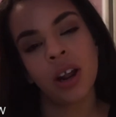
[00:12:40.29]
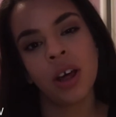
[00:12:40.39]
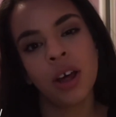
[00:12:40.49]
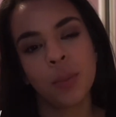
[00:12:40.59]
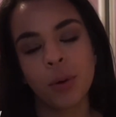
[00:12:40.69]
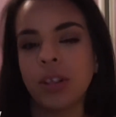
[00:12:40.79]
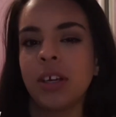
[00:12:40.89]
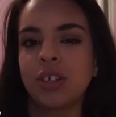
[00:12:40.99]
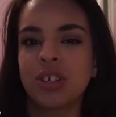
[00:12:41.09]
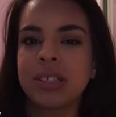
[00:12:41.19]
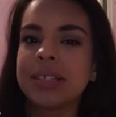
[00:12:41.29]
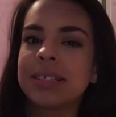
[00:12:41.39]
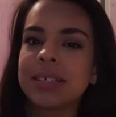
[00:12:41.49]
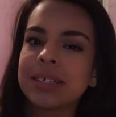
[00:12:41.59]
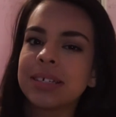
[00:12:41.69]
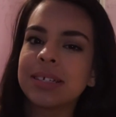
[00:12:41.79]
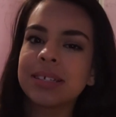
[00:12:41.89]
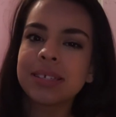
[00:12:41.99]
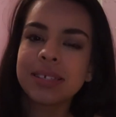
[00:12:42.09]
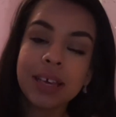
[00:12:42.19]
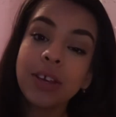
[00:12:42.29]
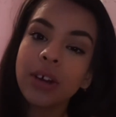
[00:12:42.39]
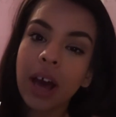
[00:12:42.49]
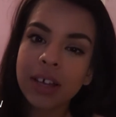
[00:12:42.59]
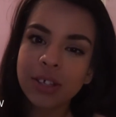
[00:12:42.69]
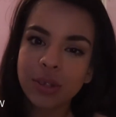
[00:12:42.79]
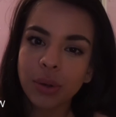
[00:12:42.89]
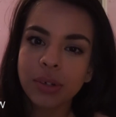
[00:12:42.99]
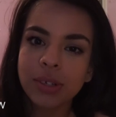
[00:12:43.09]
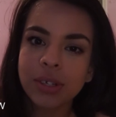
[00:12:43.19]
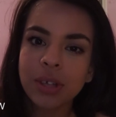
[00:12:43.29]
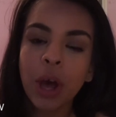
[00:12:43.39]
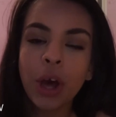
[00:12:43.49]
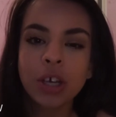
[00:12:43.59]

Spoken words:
It'd be really interesting to see you guys' thoughts.